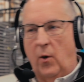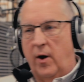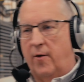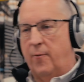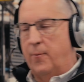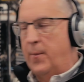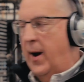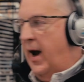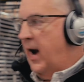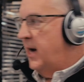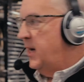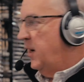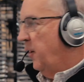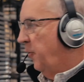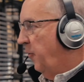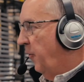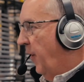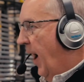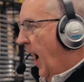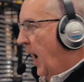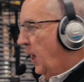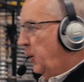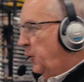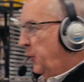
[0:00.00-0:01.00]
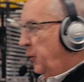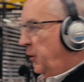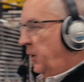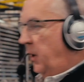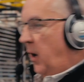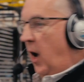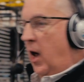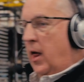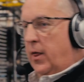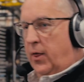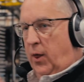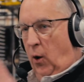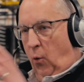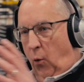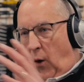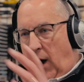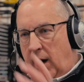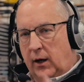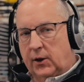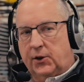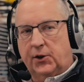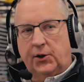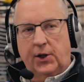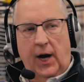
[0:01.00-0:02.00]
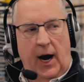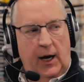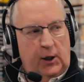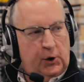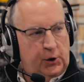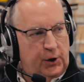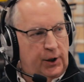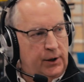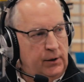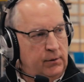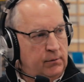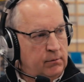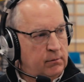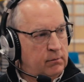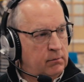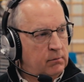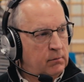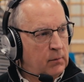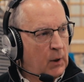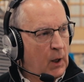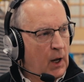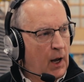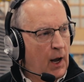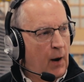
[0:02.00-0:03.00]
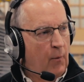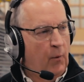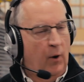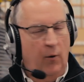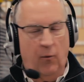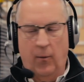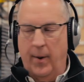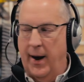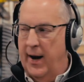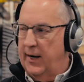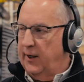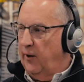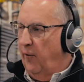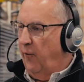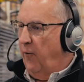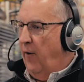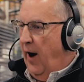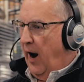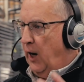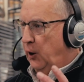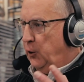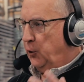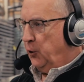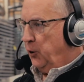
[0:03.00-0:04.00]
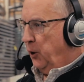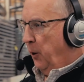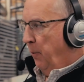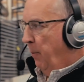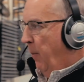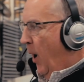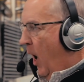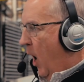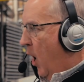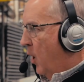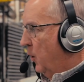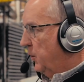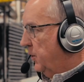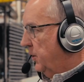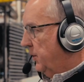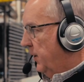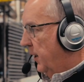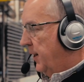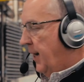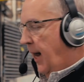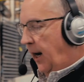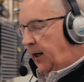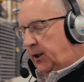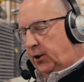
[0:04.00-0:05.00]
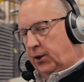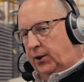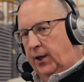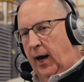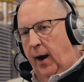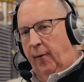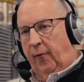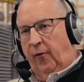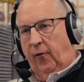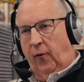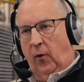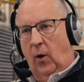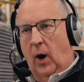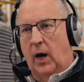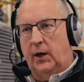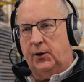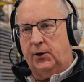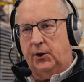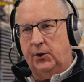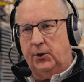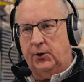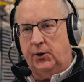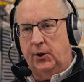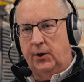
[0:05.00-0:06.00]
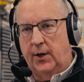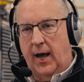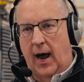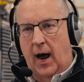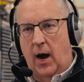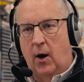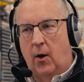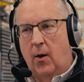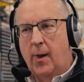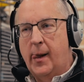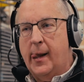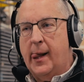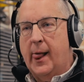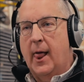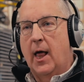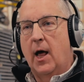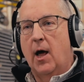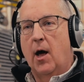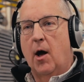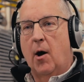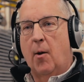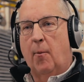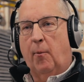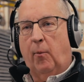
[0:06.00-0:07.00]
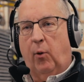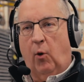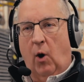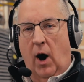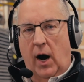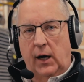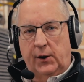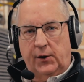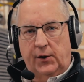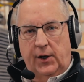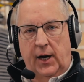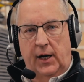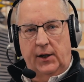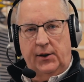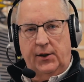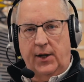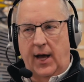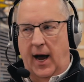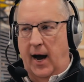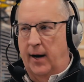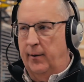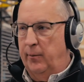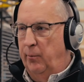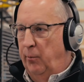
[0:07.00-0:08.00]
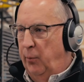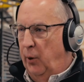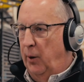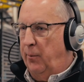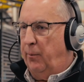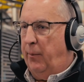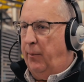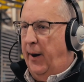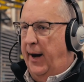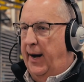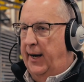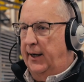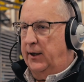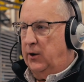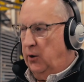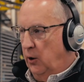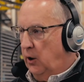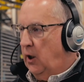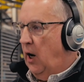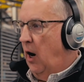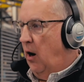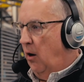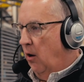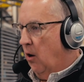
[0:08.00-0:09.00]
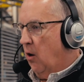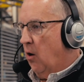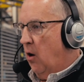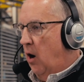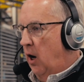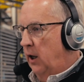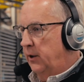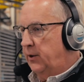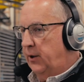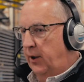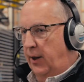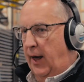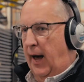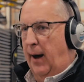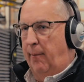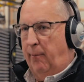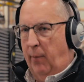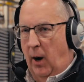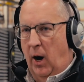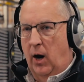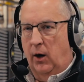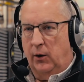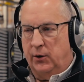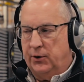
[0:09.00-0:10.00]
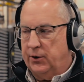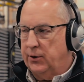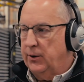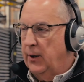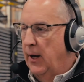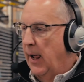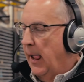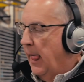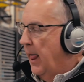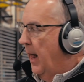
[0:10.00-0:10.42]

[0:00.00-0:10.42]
We've manufactured the rail section, we've manufactured the post. The next step for us is to now process that and put paint or color onto that post.